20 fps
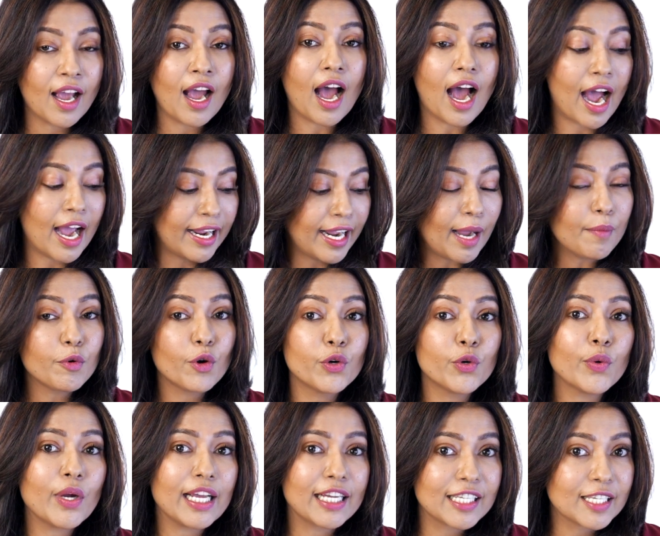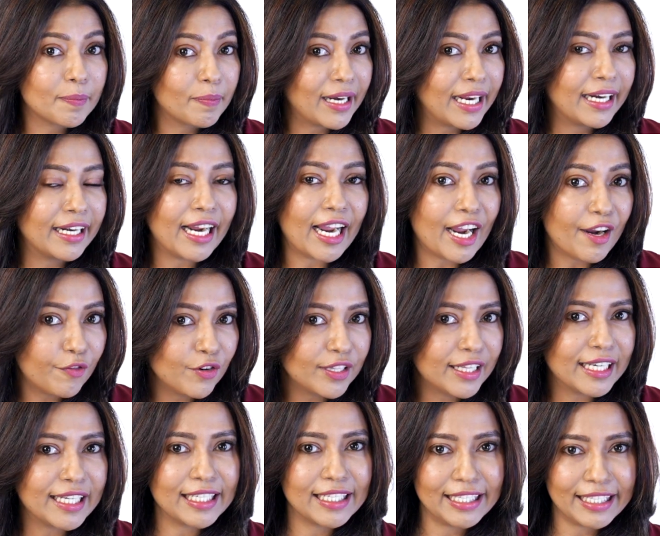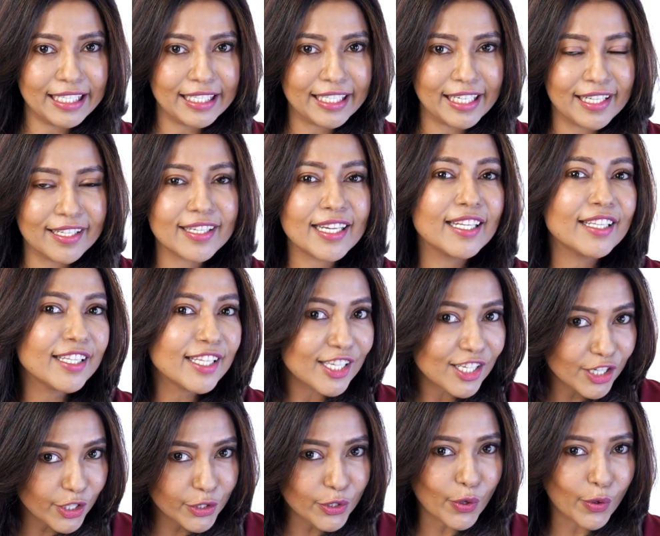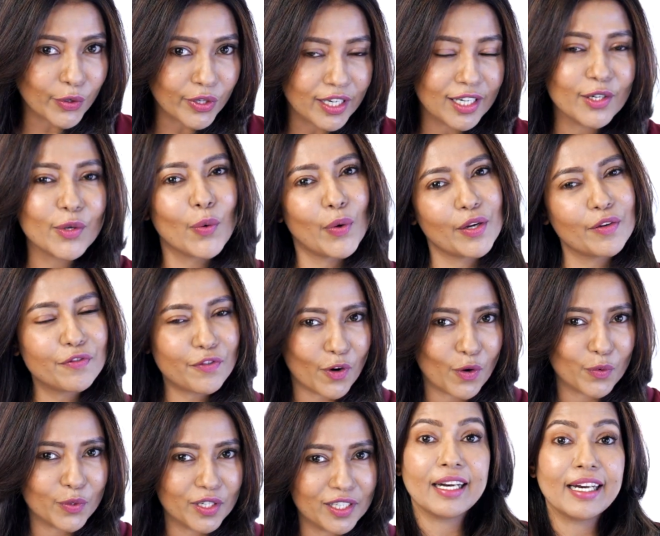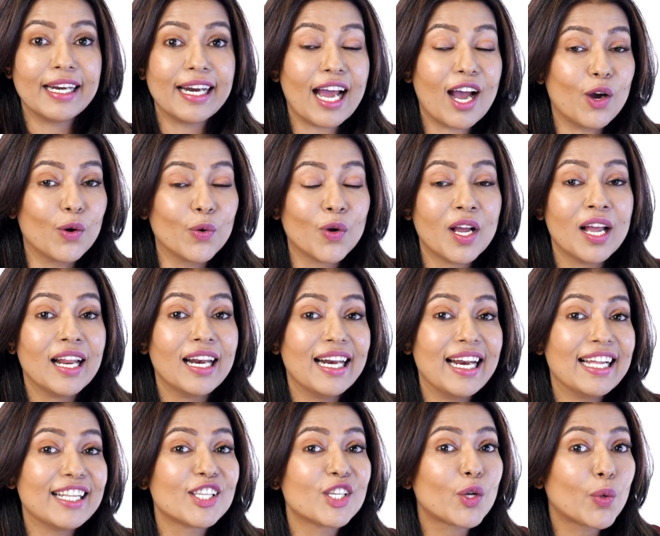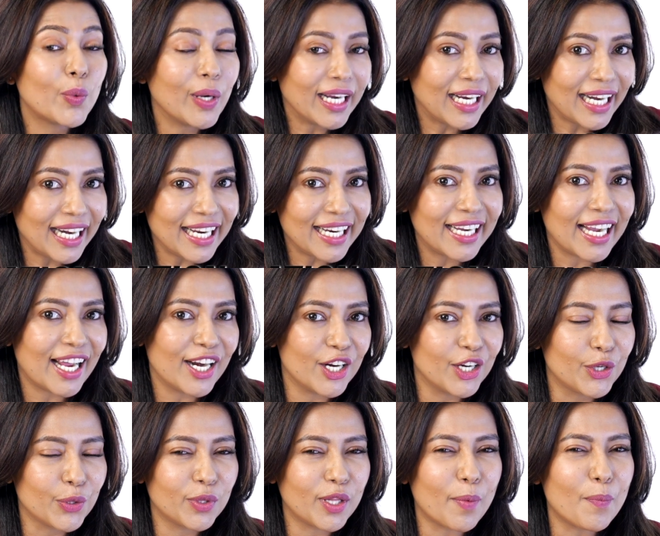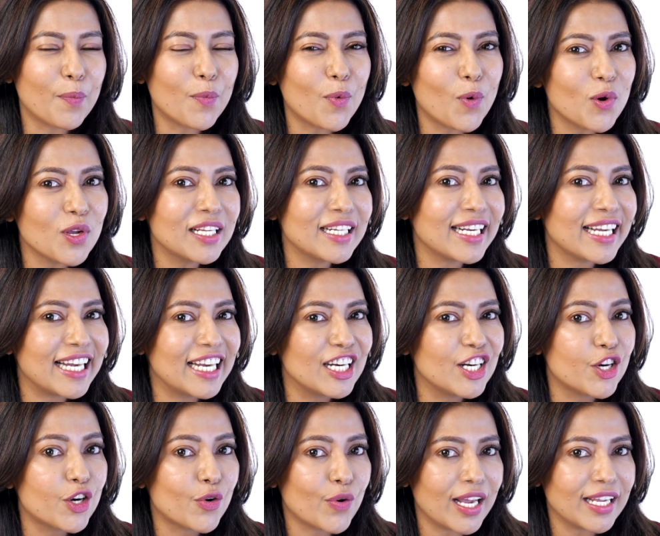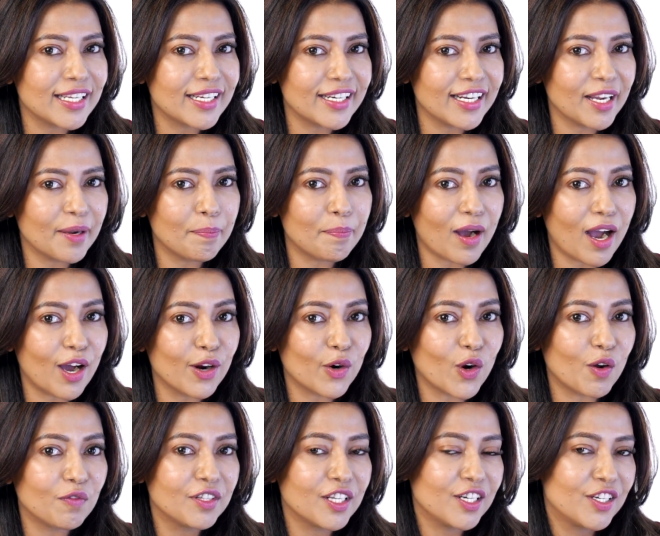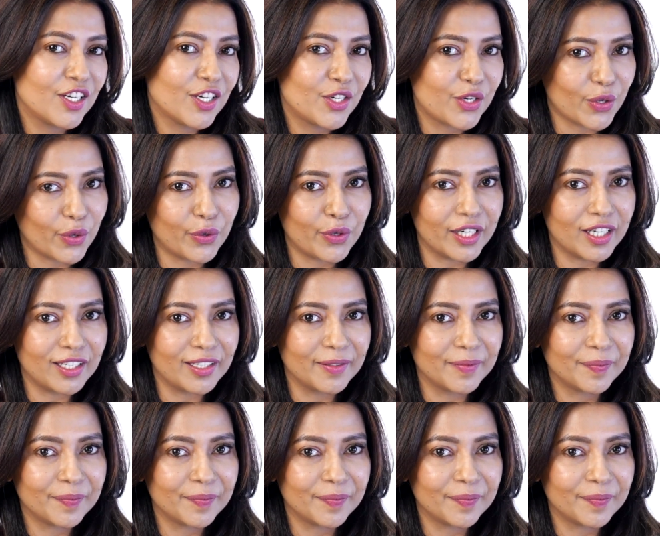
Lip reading: I am going to explain everything in detail in this tutorial going forward. Now, let's quickly get into the most interesting part of the tutorial,